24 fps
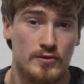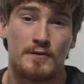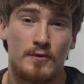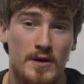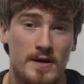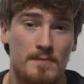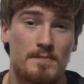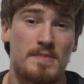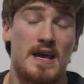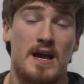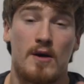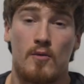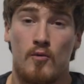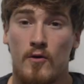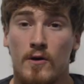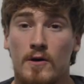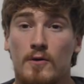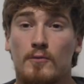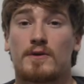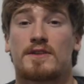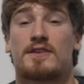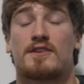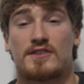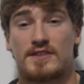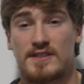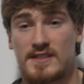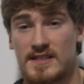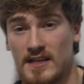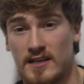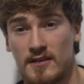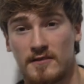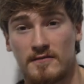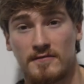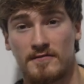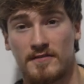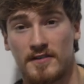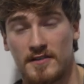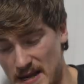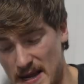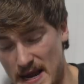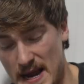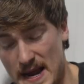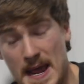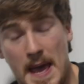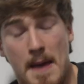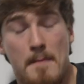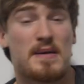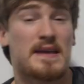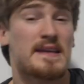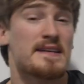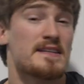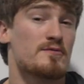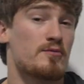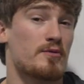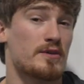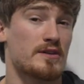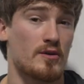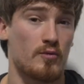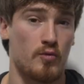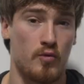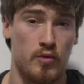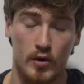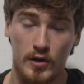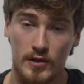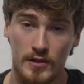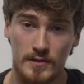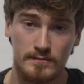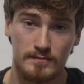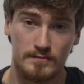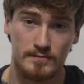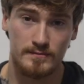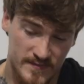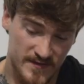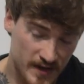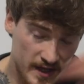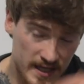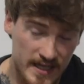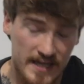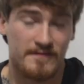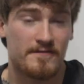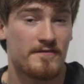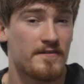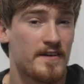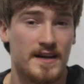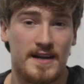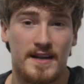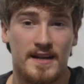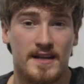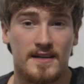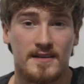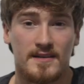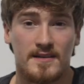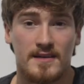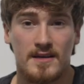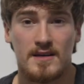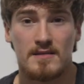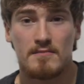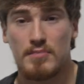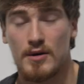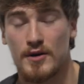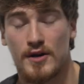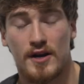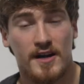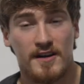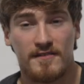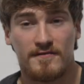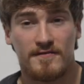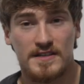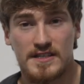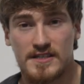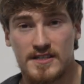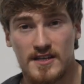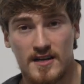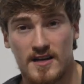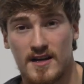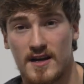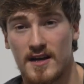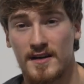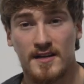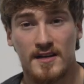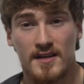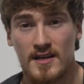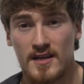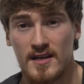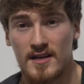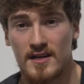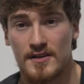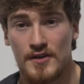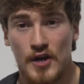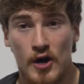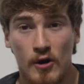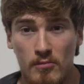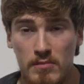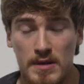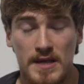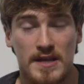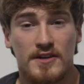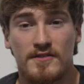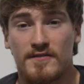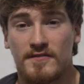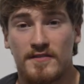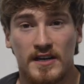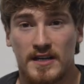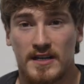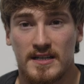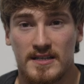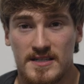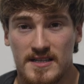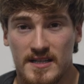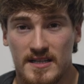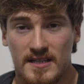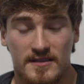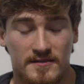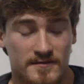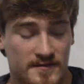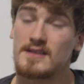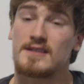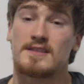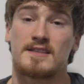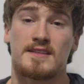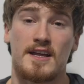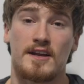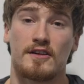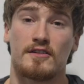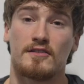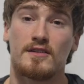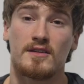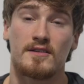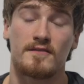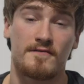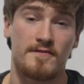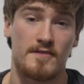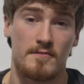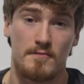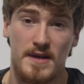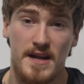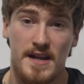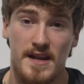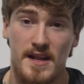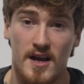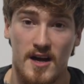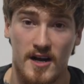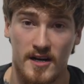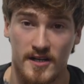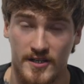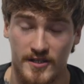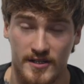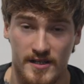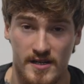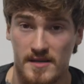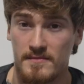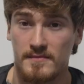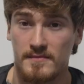You wanna be at war with yourself, and at peace with the world, fucking fit in, put on a facade, don't be your fucking self. Settle for mediocrity.